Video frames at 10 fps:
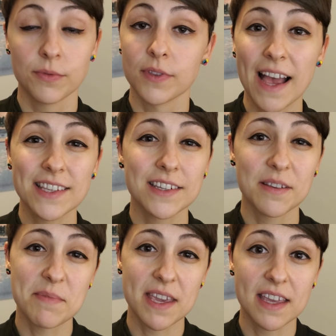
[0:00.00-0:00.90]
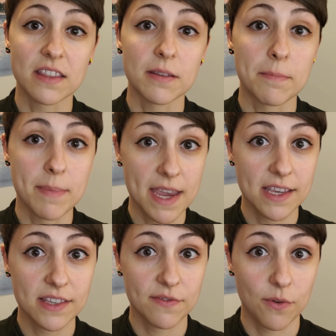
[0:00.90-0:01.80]
has to be in the
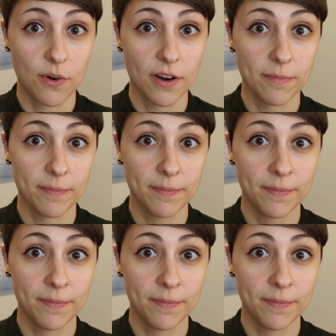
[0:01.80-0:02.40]
base form.